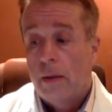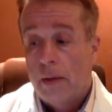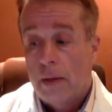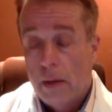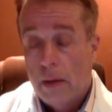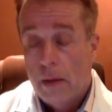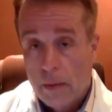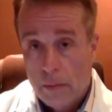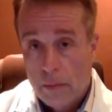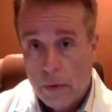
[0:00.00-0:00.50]

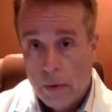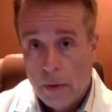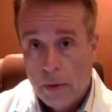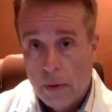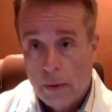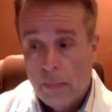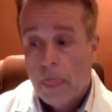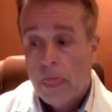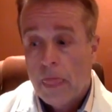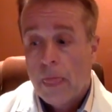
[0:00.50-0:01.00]

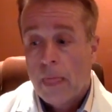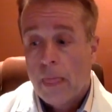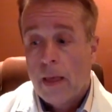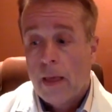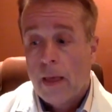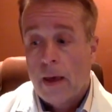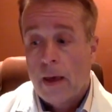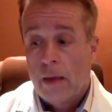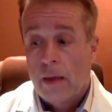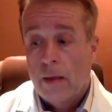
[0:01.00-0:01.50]
number,
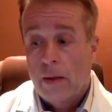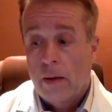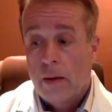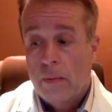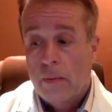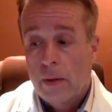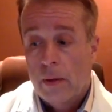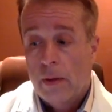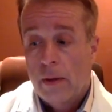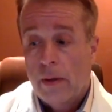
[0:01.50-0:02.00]
and the
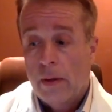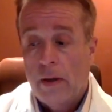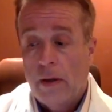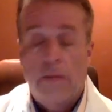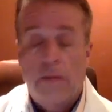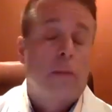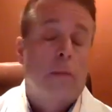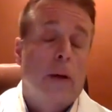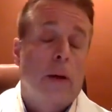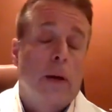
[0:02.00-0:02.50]
ability
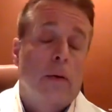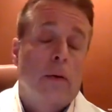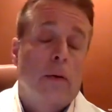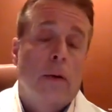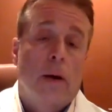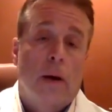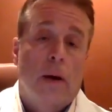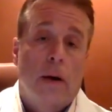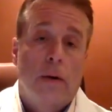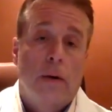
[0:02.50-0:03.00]
of the
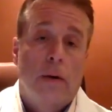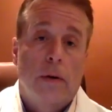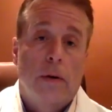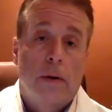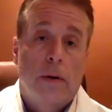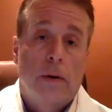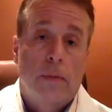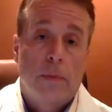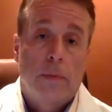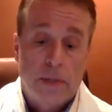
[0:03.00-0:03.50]

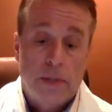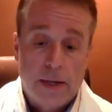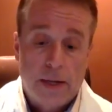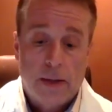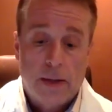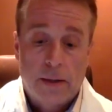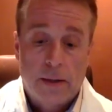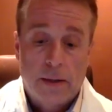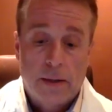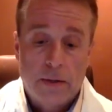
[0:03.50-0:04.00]
mitochondria to
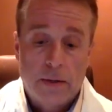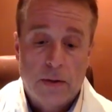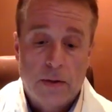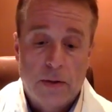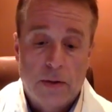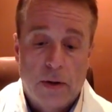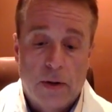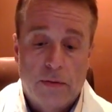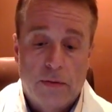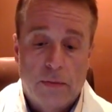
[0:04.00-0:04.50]
protect
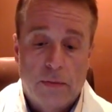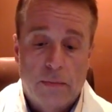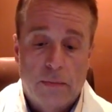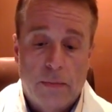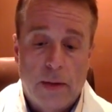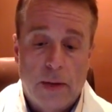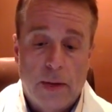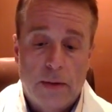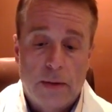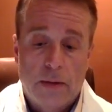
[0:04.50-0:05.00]
itself.
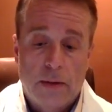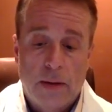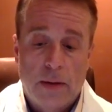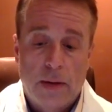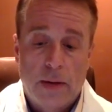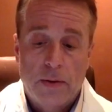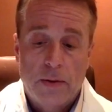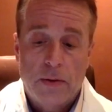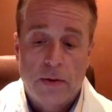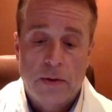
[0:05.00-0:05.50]
That's
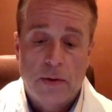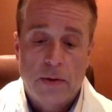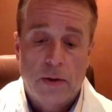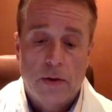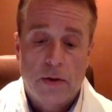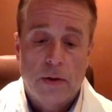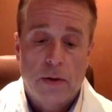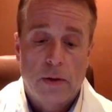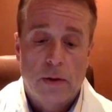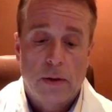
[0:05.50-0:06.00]

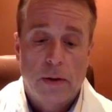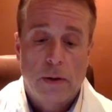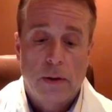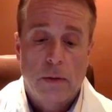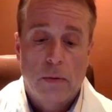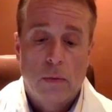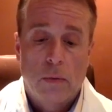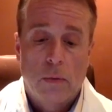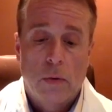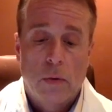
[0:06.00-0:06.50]
essentially
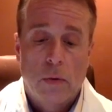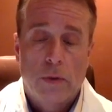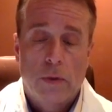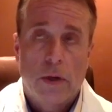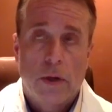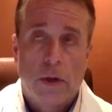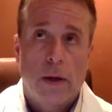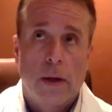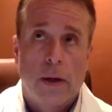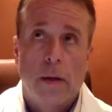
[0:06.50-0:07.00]
what we're
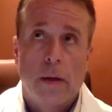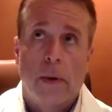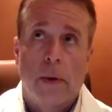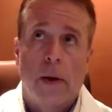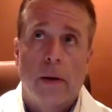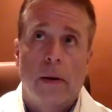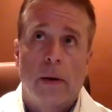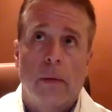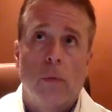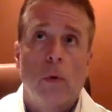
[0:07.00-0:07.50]
talking
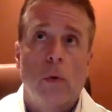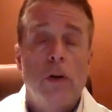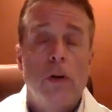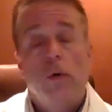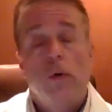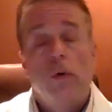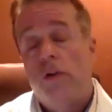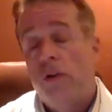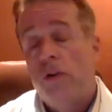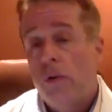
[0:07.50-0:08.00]
about. And when
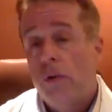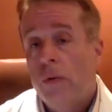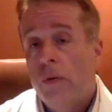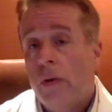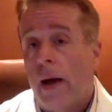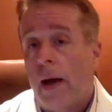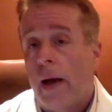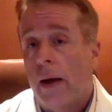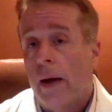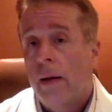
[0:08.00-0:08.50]
you do
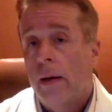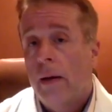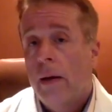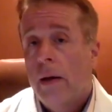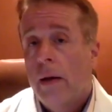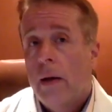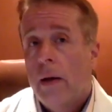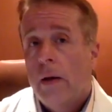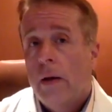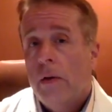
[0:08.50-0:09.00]
that,
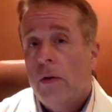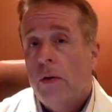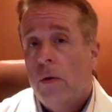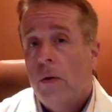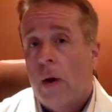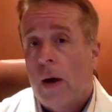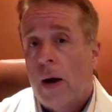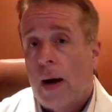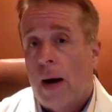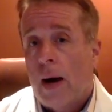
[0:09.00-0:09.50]

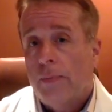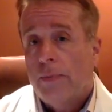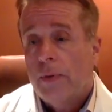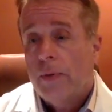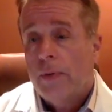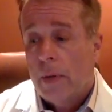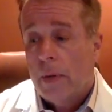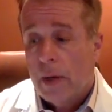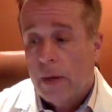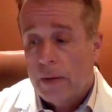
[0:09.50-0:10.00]
you
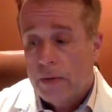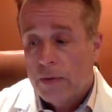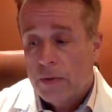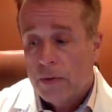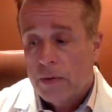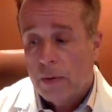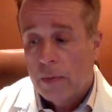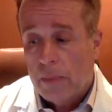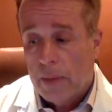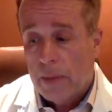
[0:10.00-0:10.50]

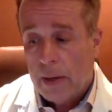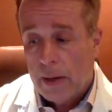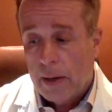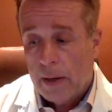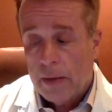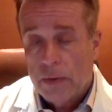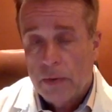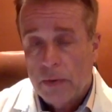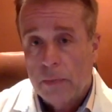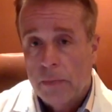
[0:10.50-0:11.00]
optimize the
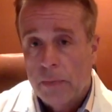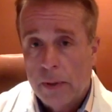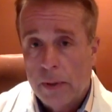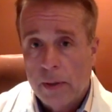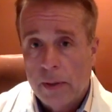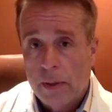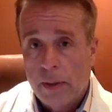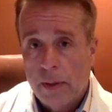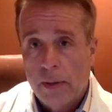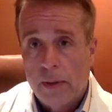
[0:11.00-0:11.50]
body's
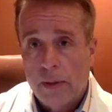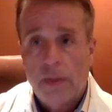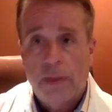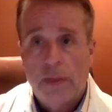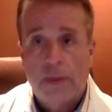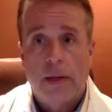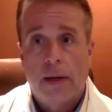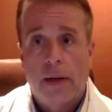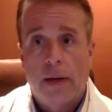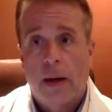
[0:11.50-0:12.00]
ability to
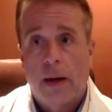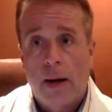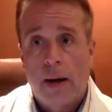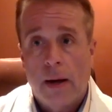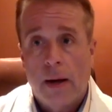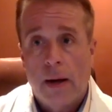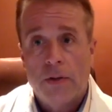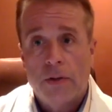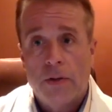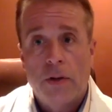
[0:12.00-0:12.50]
take
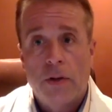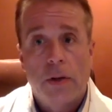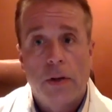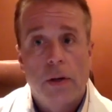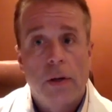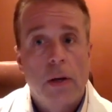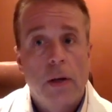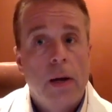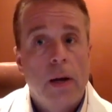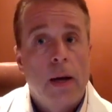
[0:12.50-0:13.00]

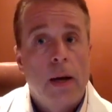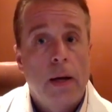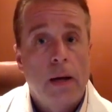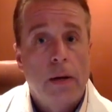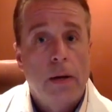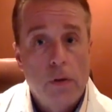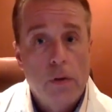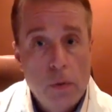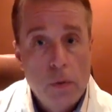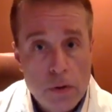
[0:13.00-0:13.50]
oxygen
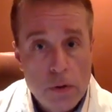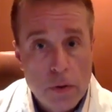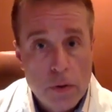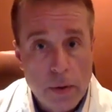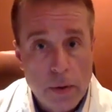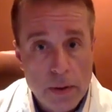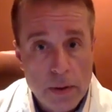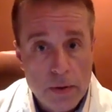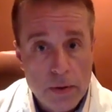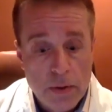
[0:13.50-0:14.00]
and
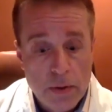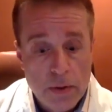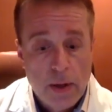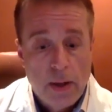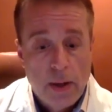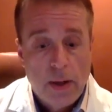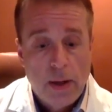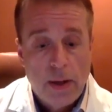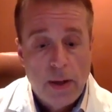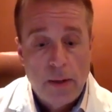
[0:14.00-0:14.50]
nutrients
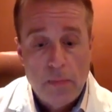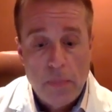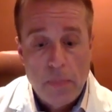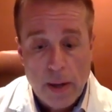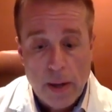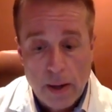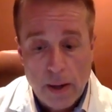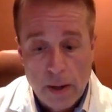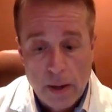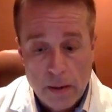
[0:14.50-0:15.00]
and
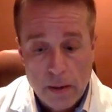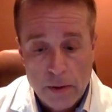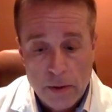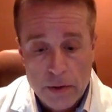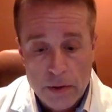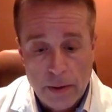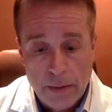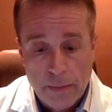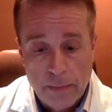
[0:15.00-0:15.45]
make energy.